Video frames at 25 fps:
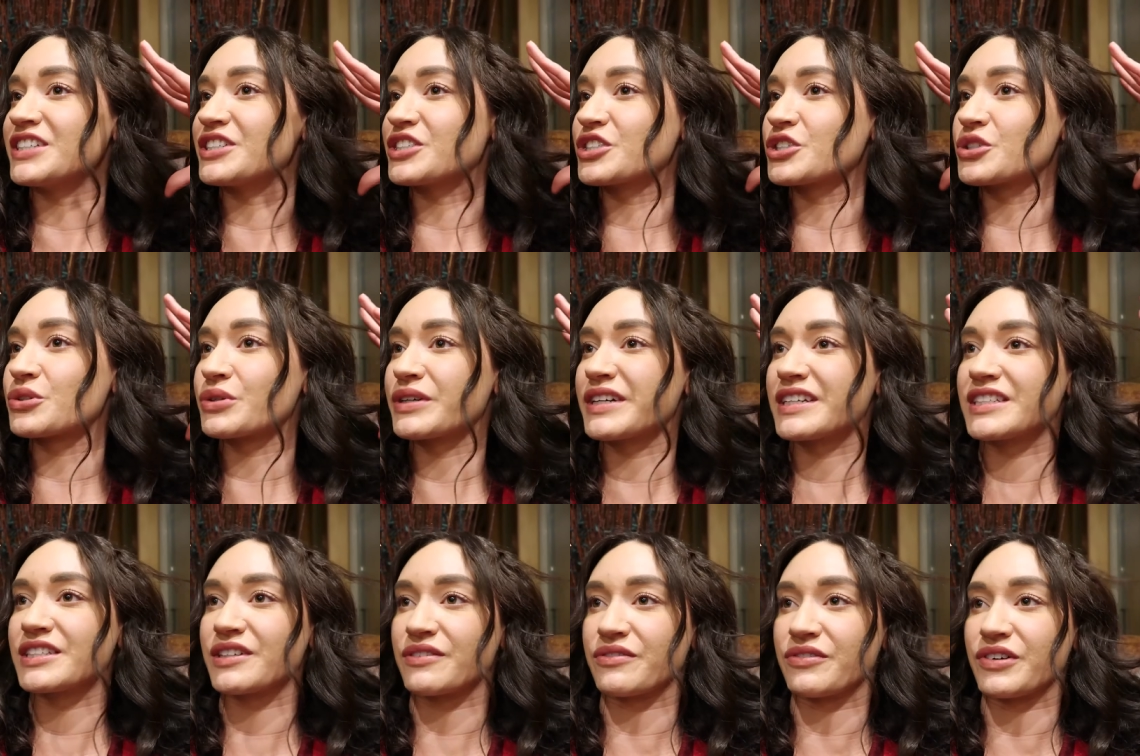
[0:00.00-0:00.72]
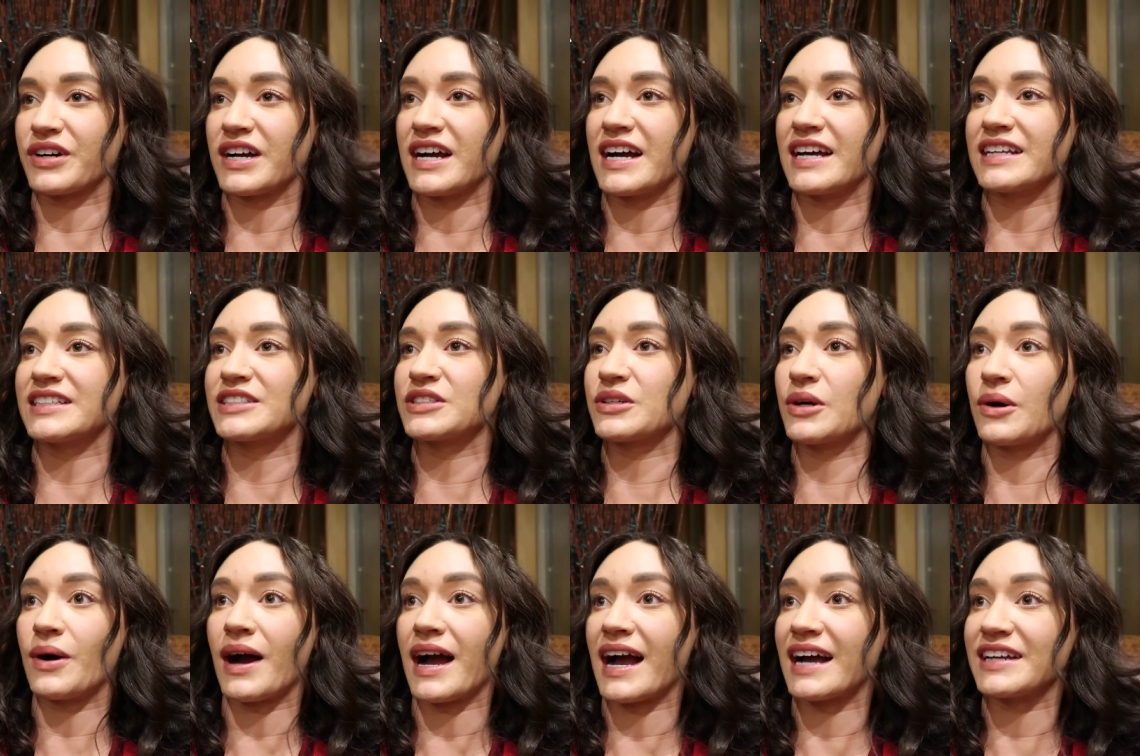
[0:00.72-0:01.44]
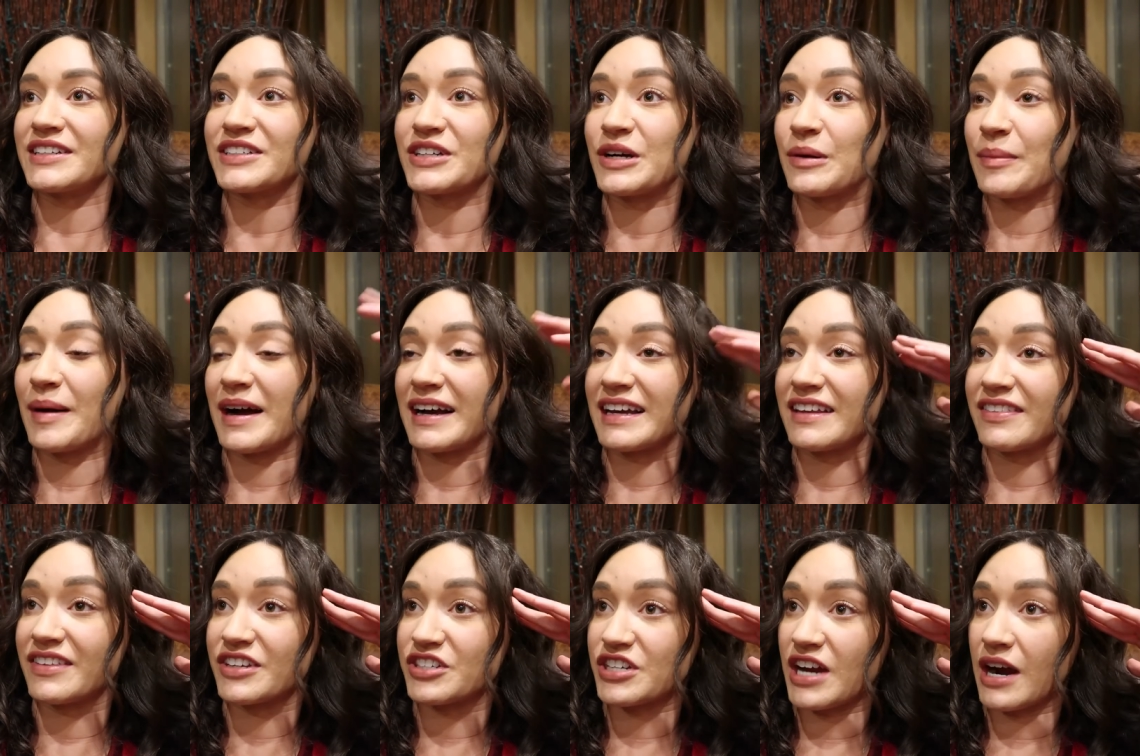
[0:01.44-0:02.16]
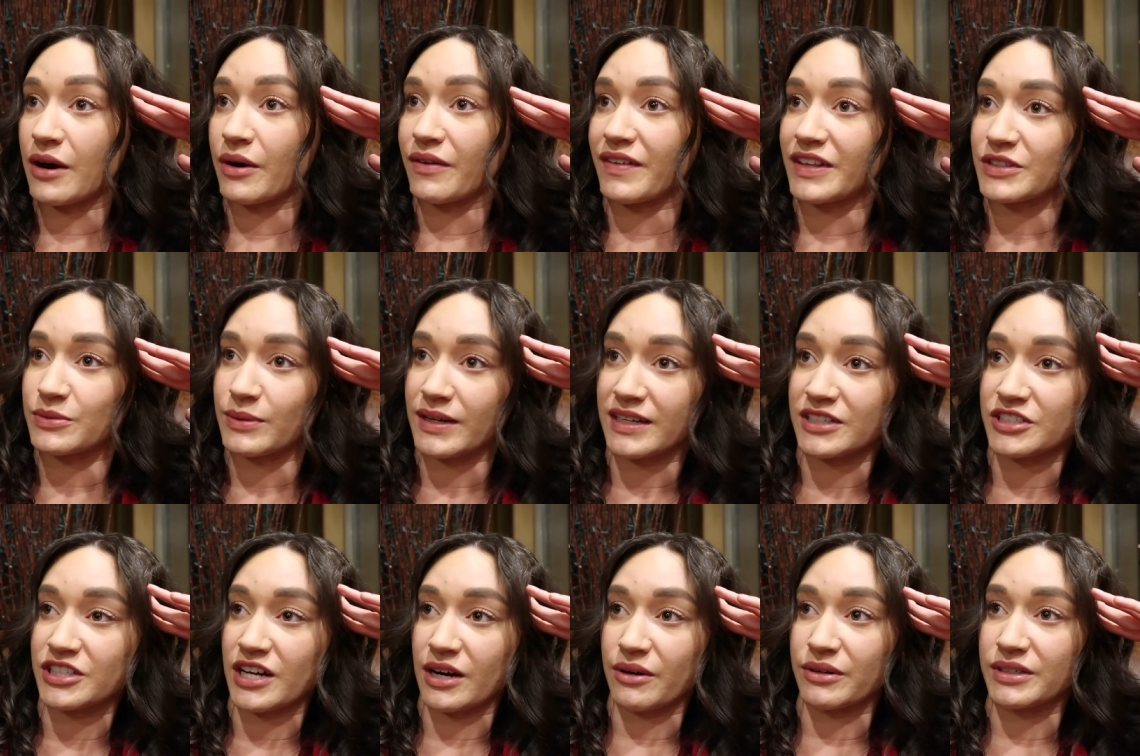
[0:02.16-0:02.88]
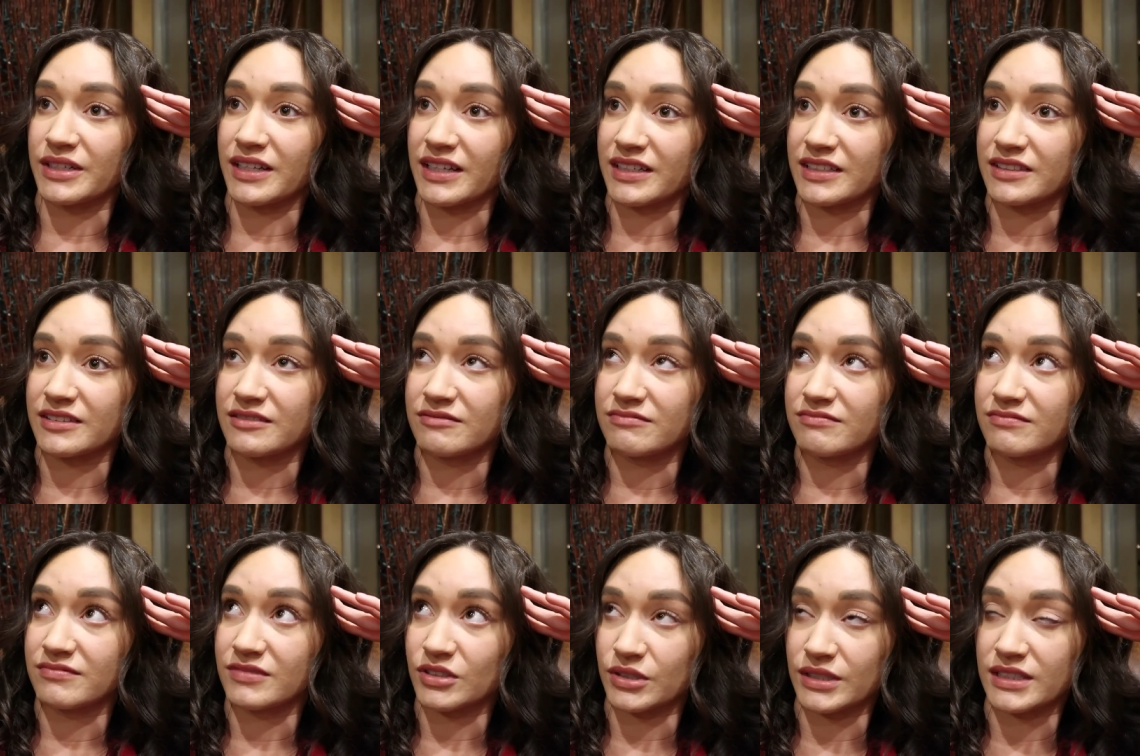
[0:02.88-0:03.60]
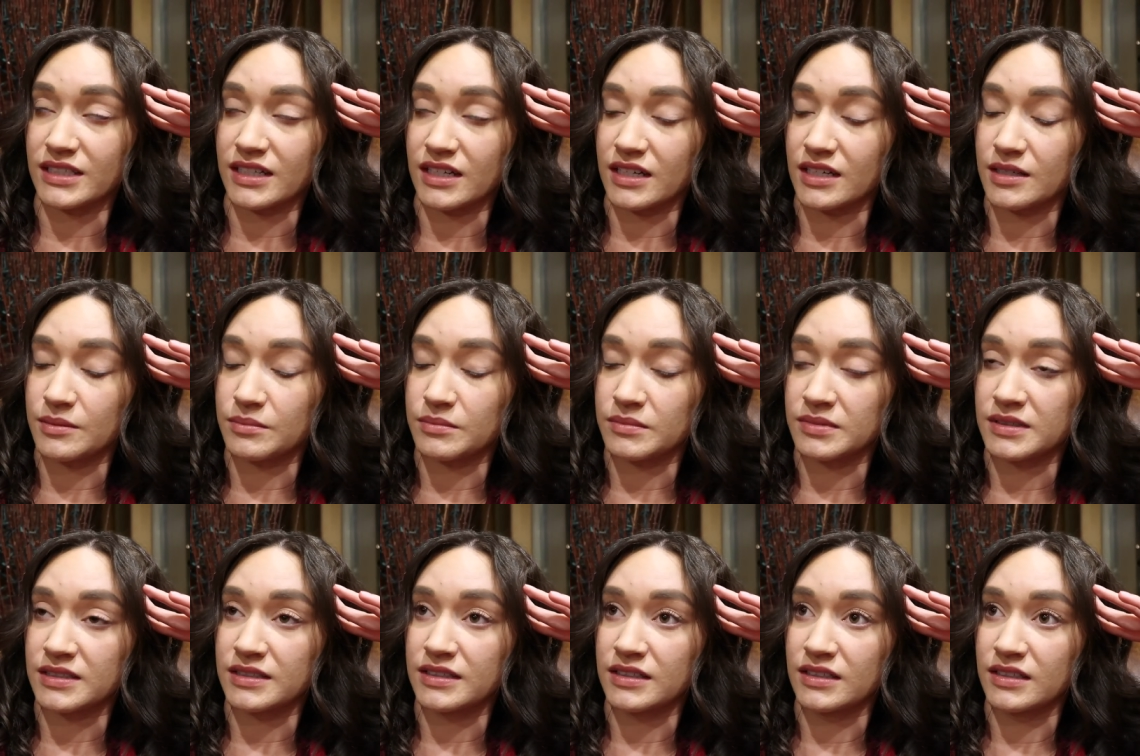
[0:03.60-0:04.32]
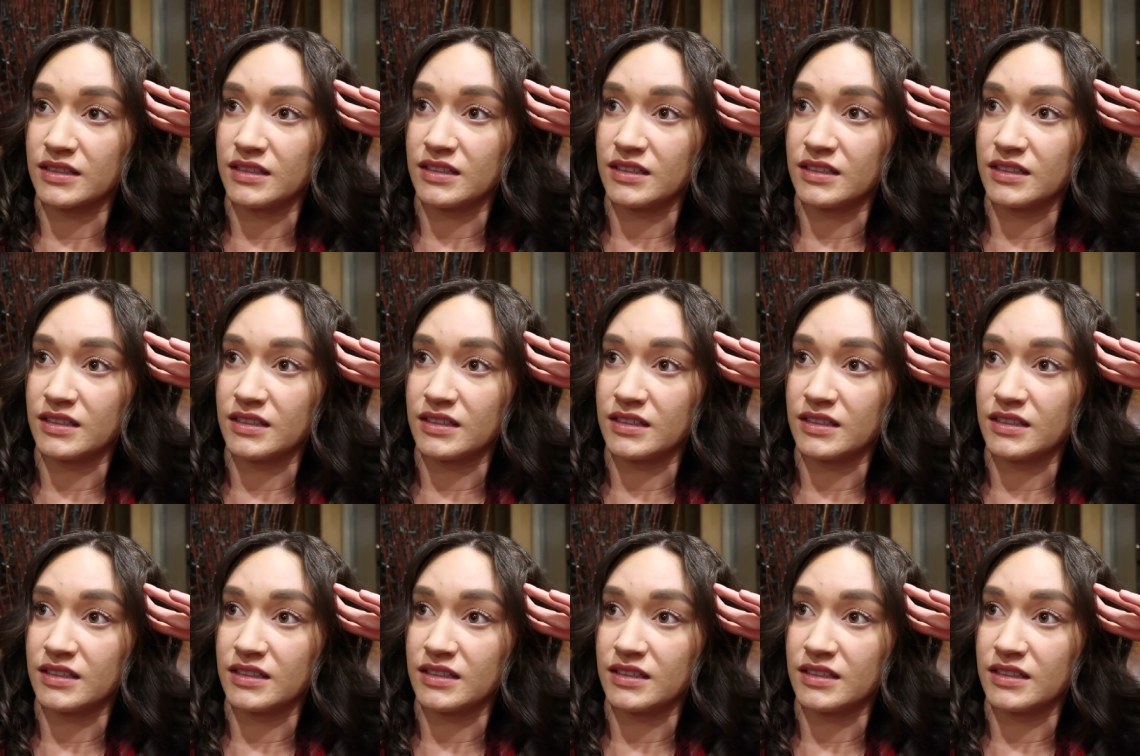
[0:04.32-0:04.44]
streaks of red, so I had to go back in the shower. That's why I showered like 3 times.